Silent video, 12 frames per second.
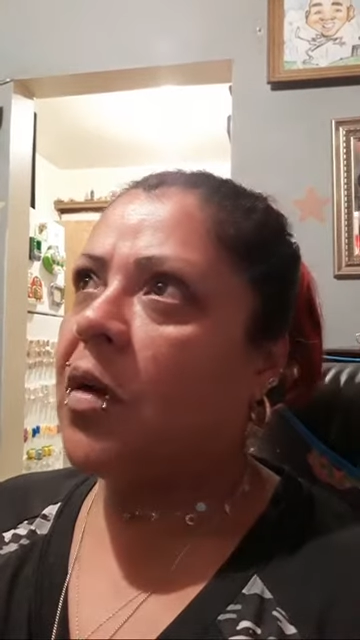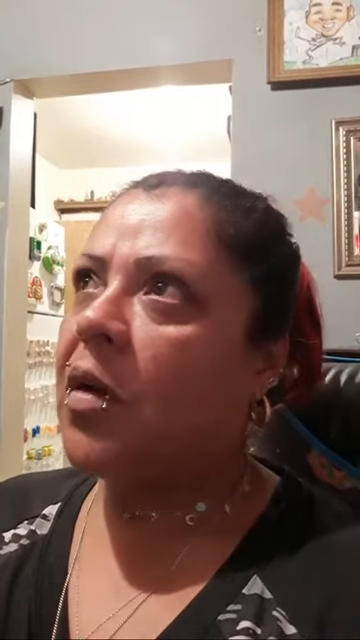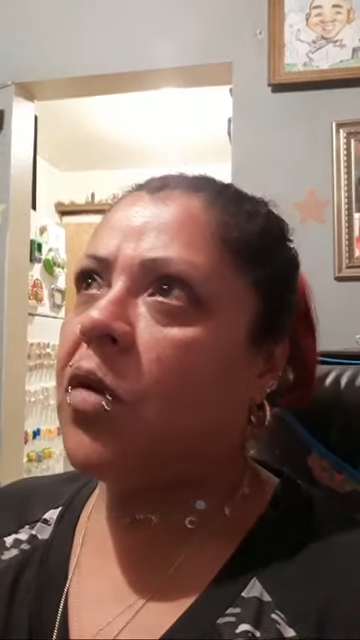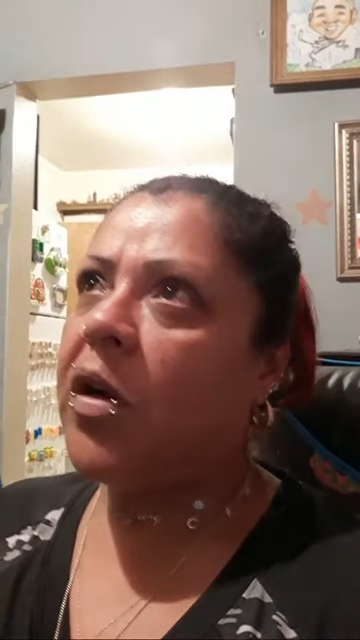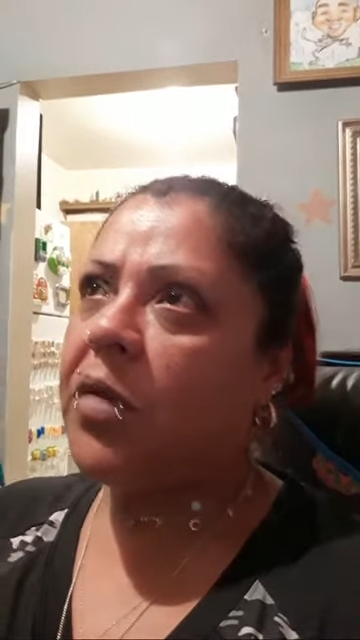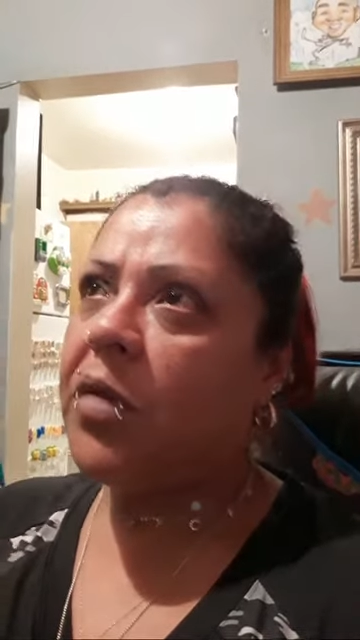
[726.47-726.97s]

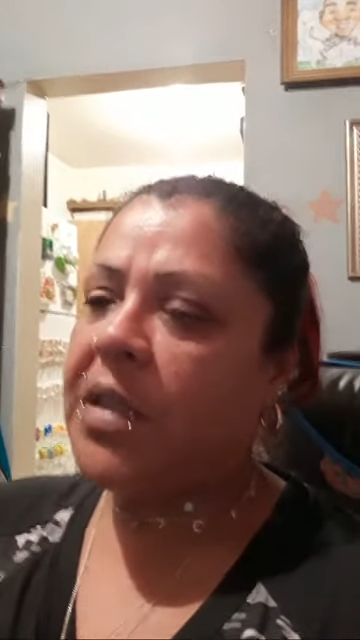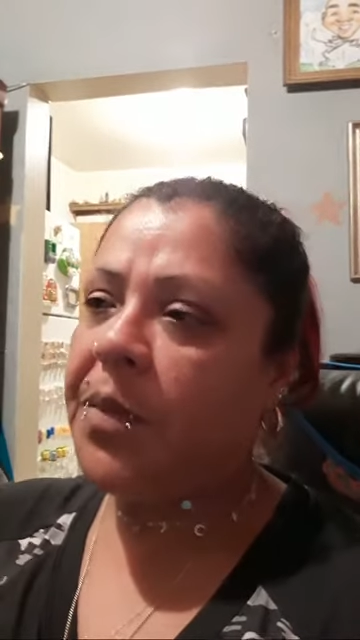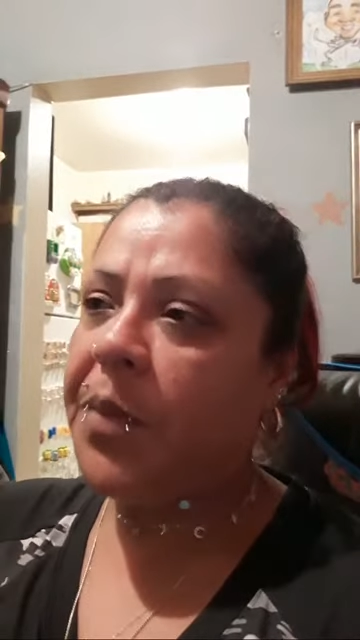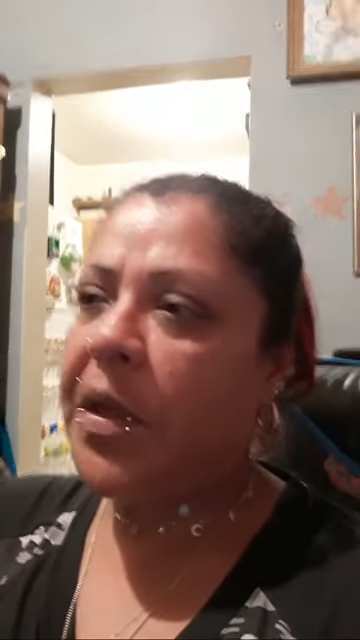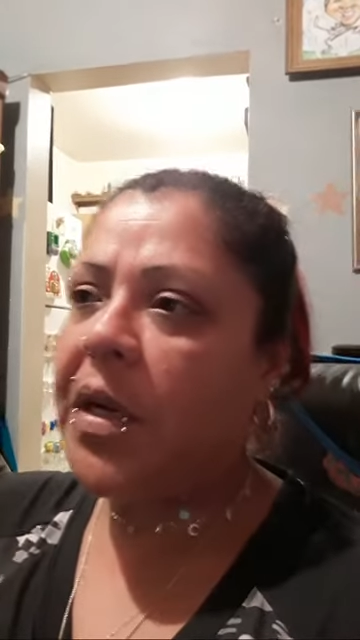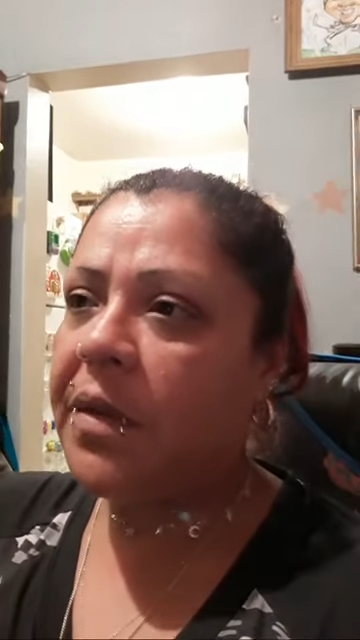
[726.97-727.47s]
when a
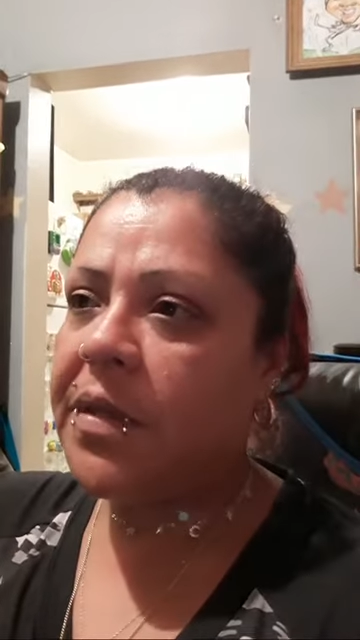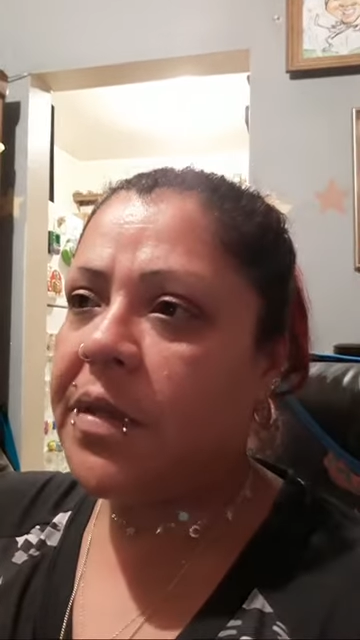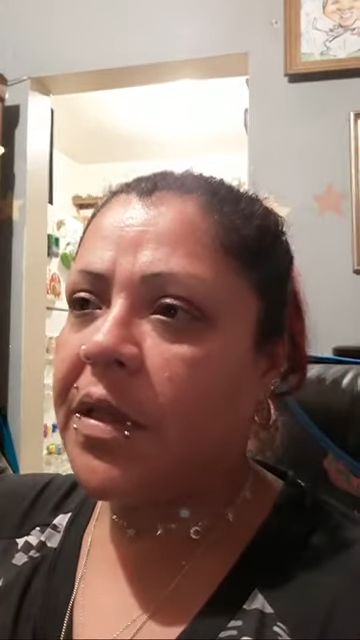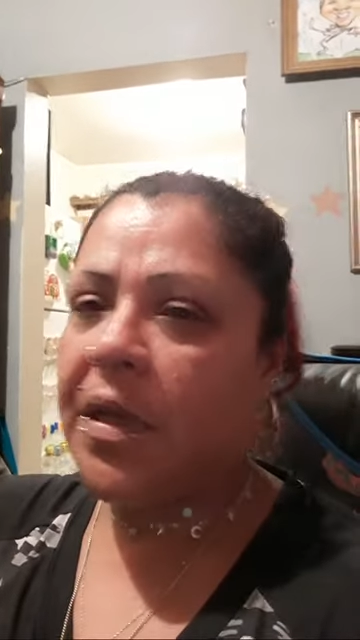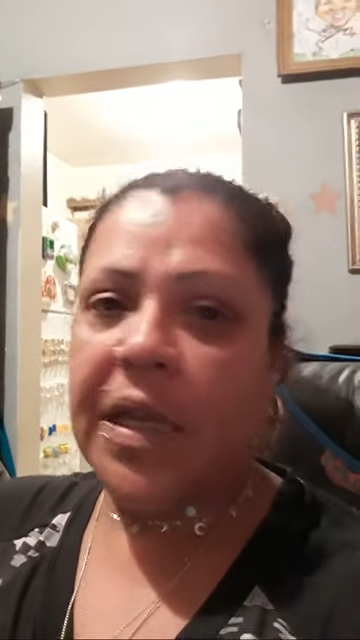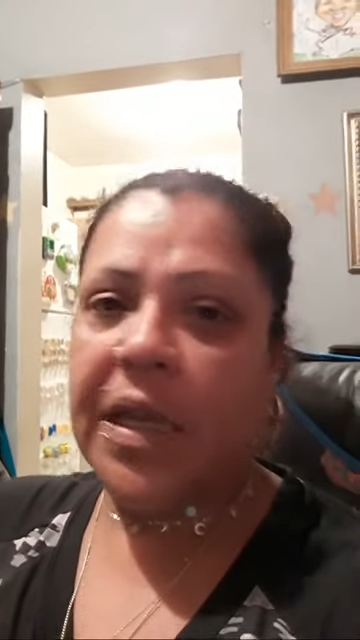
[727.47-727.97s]
recipient lives
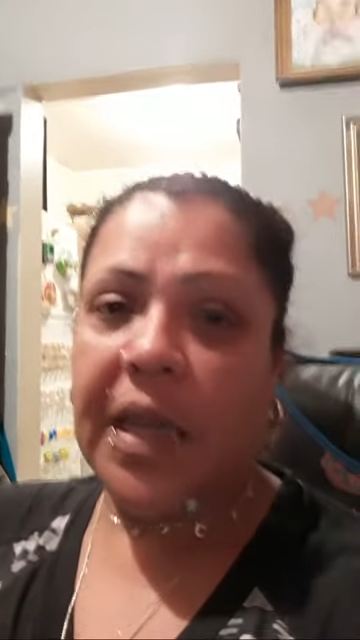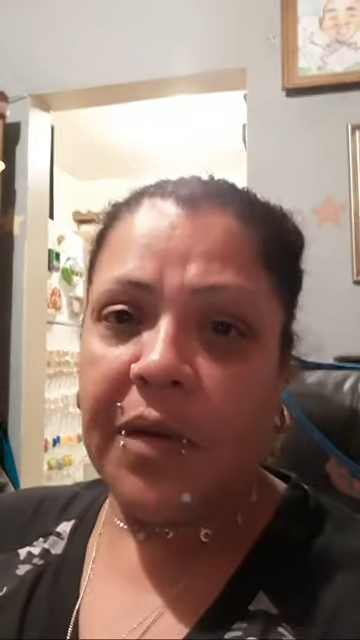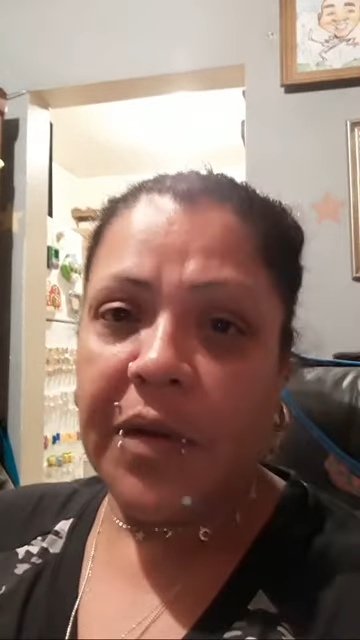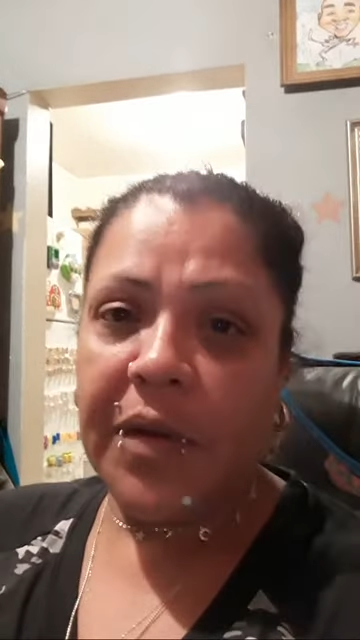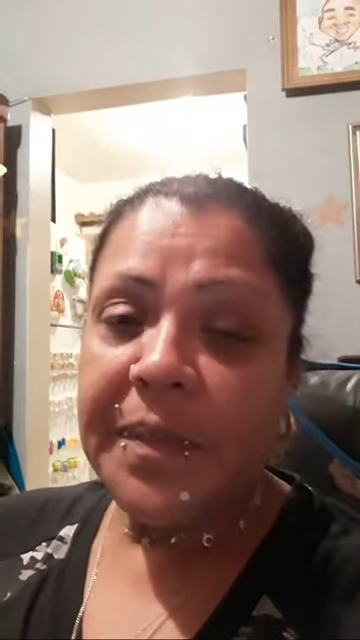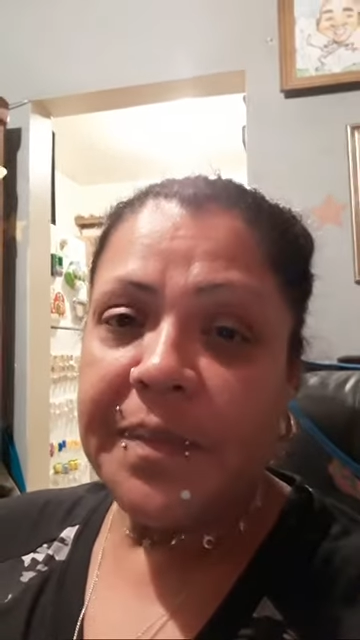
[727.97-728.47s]
in a
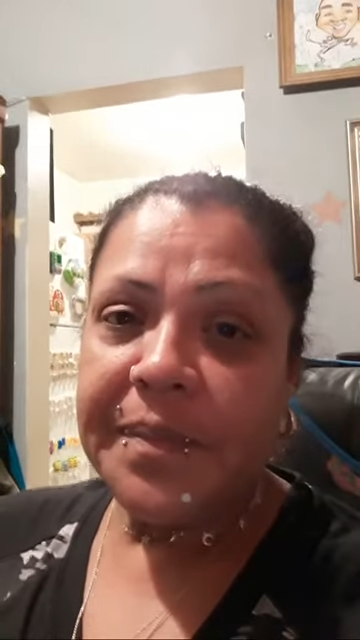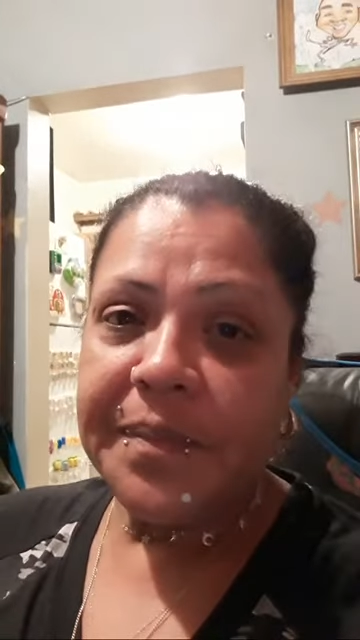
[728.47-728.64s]
county,